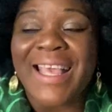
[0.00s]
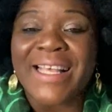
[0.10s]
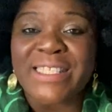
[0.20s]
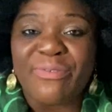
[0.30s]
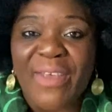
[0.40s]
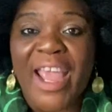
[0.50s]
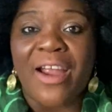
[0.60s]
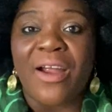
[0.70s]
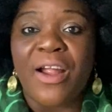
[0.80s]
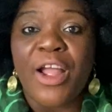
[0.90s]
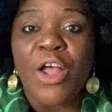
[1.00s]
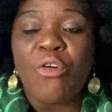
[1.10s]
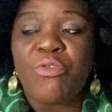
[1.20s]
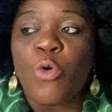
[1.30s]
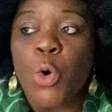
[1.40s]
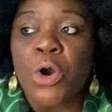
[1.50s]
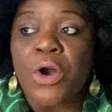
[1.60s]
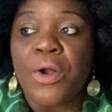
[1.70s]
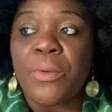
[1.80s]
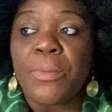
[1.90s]
it's fair
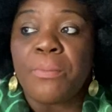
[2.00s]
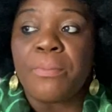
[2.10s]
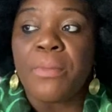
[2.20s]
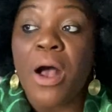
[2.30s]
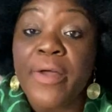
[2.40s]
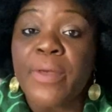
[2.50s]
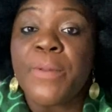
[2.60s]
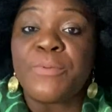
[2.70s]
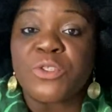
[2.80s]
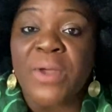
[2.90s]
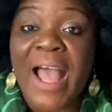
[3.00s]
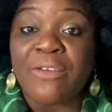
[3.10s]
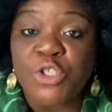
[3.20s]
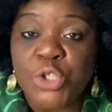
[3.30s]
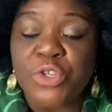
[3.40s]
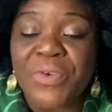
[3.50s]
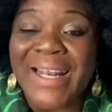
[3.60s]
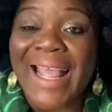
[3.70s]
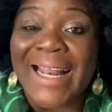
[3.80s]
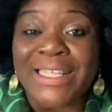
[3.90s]
for other people to have
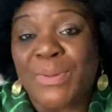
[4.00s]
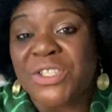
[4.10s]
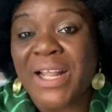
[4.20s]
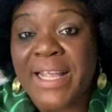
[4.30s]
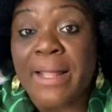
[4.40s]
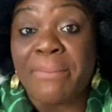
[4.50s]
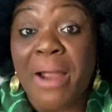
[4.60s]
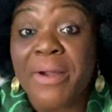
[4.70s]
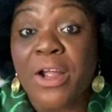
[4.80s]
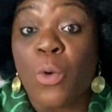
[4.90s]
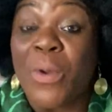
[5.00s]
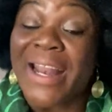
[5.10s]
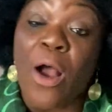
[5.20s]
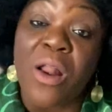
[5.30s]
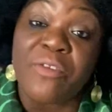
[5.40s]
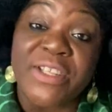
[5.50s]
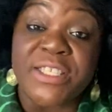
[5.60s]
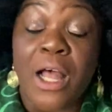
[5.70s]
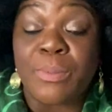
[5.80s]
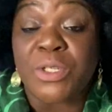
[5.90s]
children, and especially in America when all of
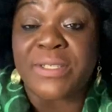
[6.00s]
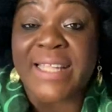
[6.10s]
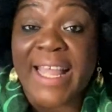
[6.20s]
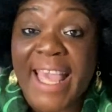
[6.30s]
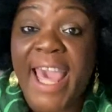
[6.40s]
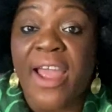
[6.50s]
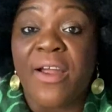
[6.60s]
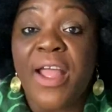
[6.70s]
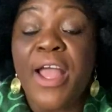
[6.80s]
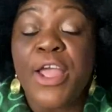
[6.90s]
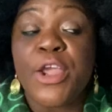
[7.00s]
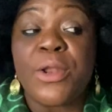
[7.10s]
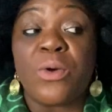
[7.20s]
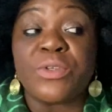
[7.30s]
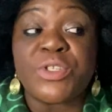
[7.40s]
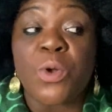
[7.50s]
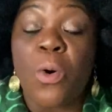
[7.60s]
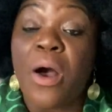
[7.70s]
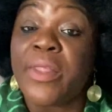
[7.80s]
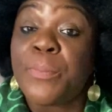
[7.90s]
these options are here, you know,
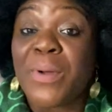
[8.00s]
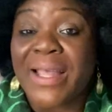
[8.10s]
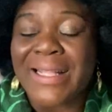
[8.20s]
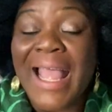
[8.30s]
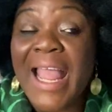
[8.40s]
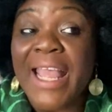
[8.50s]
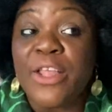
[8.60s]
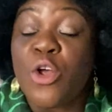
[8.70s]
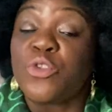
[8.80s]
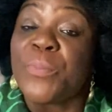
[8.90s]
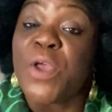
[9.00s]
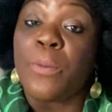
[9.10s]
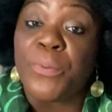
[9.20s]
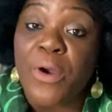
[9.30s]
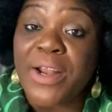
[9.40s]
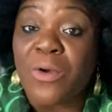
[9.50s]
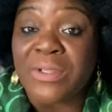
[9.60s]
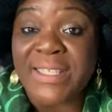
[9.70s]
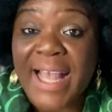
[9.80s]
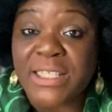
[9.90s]
so other people can, you know, to be a burden
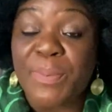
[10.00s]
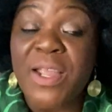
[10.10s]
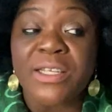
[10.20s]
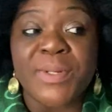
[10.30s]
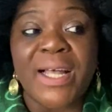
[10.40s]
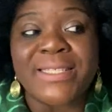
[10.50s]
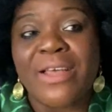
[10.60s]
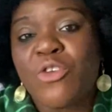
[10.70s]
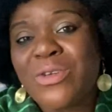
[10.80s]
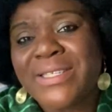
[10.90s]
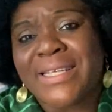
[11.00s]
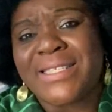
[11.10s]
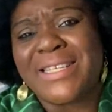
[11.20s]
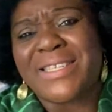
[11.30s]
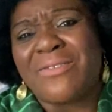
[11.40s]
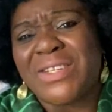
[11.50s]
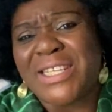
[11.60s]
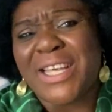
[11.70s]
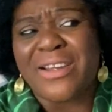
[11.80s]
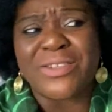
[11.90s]
on taxpayers. Because if you're 60,
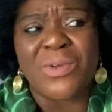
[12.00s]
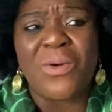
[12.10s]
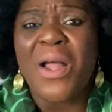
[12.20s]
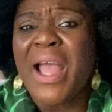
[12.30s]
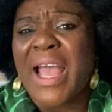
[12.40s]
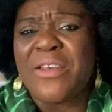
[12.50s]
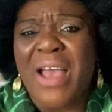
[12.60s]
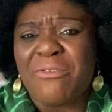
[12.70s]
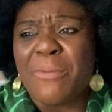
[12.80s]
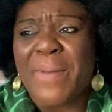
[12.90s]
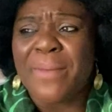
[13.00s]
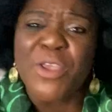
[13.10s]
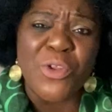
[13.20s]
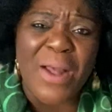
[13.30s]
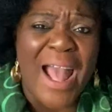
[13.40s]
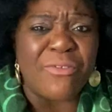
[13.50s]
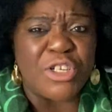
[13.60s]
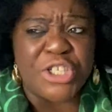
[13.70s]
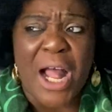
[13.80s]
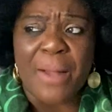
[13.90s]
70 years old and you have a baby, you don't have
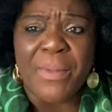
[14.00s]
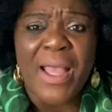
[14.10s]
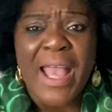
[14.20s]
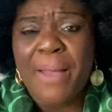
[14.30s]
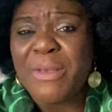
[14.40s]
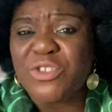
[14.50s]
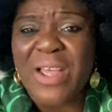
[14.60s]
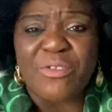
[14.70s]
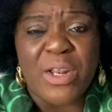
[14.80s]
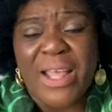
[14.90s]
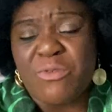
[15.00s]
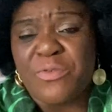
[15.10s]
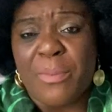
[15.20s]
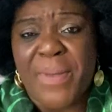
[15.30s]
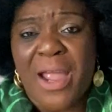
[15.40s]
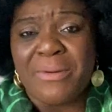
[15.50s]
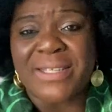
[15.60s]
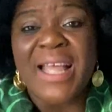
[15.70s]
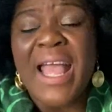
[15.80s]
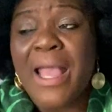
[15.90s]
a job, it means you have to live with your
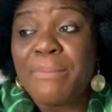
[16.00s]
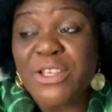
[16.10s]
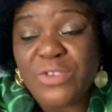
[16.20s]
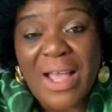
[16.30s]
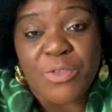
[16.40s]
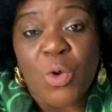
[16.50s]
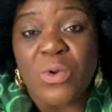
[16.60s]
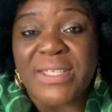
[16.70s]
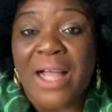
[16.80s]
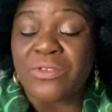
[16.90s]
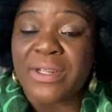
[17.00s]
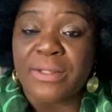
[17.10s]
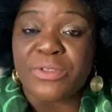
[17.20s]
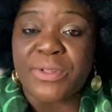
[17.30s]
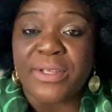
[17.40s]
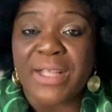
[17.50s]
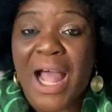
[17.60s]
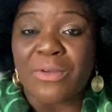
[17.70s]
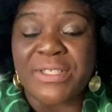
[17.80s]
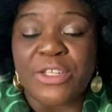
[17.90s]
parents. It means you have to go down to the
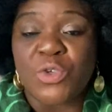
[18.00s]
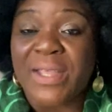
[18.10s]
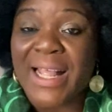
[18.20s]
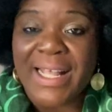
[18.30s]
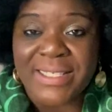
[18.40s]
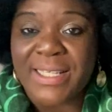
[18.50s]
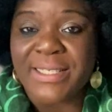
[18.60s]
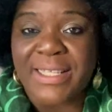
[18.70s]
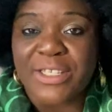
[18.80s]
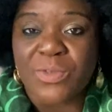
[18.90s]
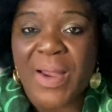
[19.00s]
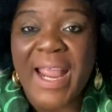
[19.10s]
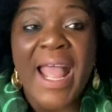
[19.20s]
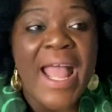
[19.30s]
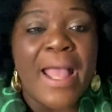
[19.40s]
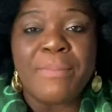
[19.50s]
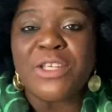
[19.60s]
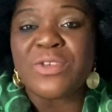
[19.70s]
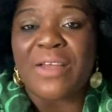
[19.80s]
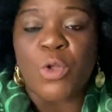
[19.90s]
county to get assistance, right? It
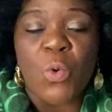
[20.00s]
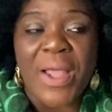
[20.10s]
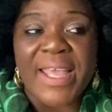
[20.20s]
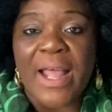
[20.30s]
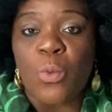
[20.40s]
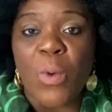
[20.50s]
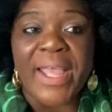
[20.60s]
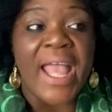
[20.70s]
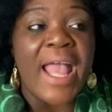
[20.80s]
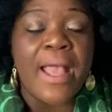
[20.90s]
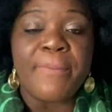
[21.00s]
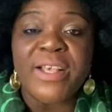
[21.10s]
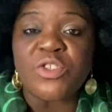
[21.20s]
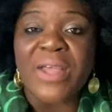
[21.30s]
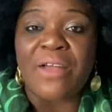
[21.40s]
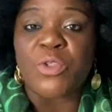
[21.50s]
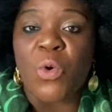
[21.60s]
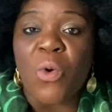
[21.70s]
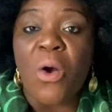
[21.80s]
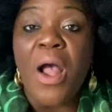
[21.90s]
means you have to go and get WIC. It means you have to
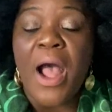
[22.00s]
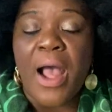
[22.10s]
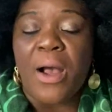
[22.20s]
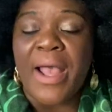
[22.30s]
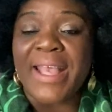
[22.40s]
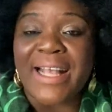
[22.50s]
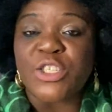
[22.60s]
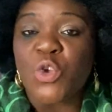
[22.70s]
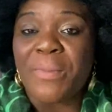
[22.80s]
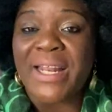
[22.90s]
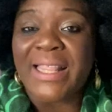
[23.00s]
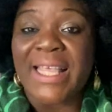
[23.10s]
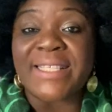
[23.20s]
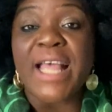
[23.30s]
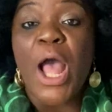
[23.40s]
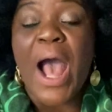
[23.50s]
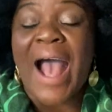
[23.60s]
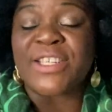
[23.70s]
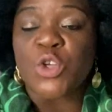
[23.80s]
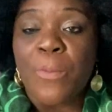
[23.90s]
go and get so many things.
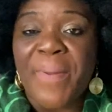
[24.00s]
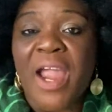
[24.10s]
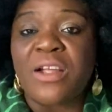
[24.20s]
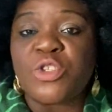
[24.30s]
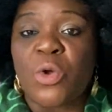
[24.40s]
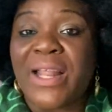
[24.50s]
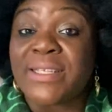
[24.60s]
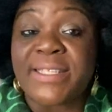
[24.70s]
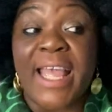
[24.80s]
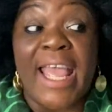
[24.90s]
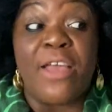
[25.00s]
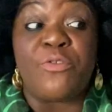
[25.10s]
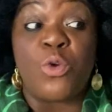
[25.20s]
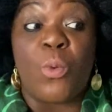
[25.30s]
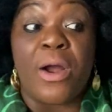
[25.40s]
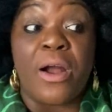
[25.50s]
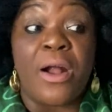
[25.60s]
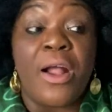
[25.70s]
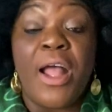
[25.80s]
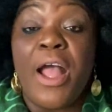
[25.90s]
As compared to, let's say, if you
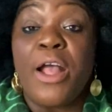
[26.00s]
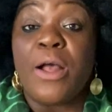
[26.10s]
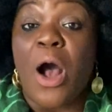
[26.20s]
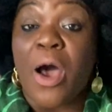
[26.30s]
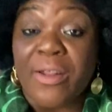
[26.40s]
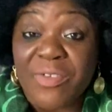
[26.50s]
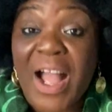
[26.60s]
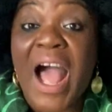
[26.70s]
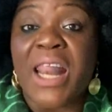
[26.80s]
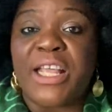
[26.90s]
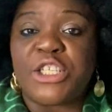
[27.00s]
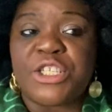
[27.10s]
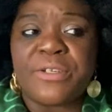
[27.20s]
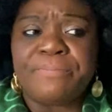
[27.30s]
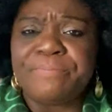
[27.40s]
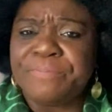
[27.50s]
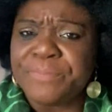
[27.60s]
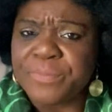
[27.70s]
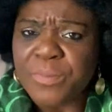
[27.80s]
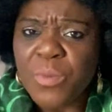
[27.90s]
were out of college,
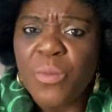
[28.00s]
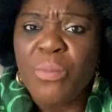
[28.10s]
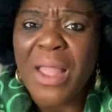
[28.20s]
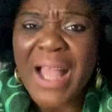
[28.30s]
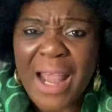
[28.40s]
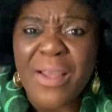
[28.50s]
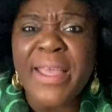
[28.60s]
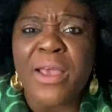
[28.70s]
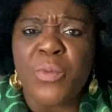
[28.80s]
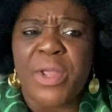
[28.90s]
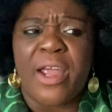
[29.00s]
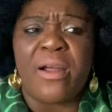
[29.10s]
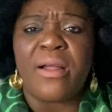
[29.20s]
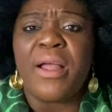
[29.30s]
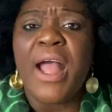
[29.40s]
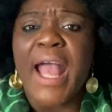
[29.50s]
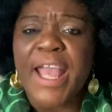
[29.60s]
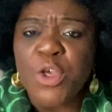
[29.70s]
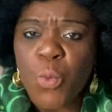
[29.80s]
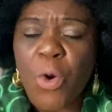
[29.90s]
got a career,
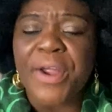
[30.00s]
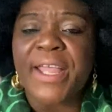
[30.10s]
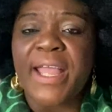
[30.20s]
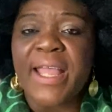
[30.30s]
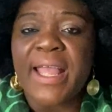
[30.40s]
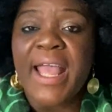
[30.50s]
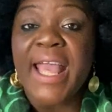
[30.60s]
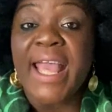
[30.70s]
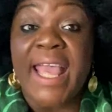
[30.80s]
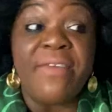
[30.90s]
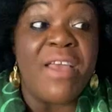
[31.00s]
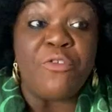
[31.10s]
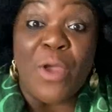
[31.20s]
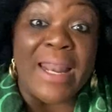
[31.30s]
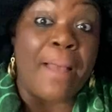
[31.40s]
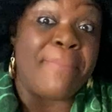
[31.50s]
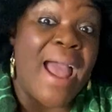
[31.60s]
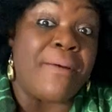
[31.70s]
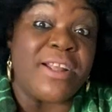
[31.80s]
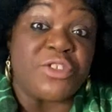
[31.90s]
and you're working. Even if you're not
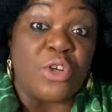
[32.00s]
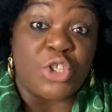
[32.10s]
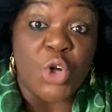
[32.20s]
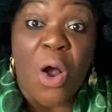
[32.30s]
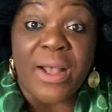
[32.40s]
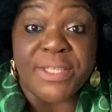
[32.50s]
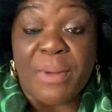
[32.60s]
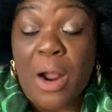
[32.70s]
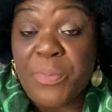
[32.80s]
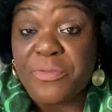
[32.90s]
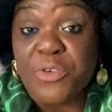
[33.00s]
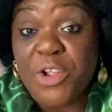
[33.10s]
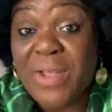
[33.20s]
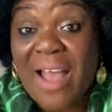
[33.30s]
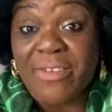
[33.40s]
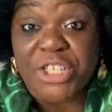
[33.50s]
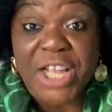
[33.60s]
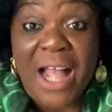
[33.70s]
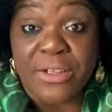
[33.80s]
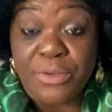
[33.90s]
married, it's your choice, but I prefer you having
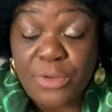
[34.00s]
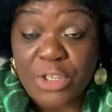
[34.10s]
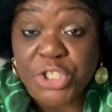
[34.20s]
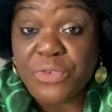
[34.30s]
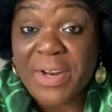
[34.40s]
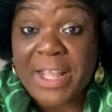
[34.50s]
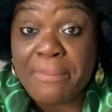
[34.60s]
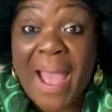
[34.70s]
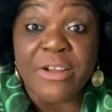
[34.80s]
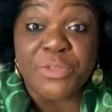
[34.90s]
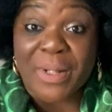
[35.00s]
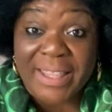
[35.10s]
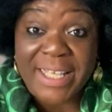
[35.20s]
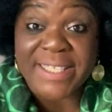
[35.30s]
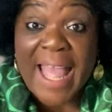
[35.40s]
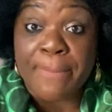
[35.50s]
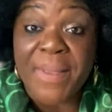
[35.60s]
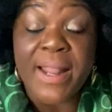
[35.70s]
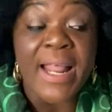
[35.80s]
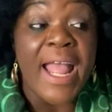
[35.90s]
your children in marriage, but things
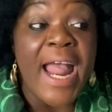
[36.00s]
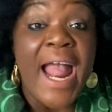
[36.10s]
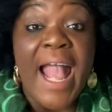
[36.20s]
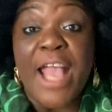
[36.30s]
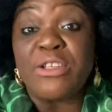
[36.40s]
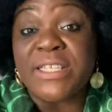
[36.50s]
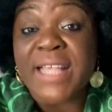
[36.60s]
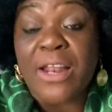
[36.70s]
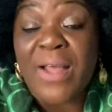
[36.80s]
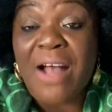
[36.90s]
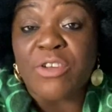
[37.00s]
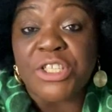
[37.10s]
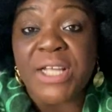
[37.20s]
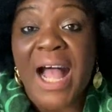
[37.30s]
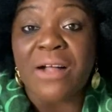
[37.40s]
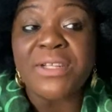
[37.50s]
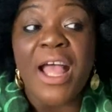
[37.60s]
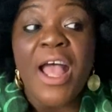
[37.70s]
happen, and you decide to have a child,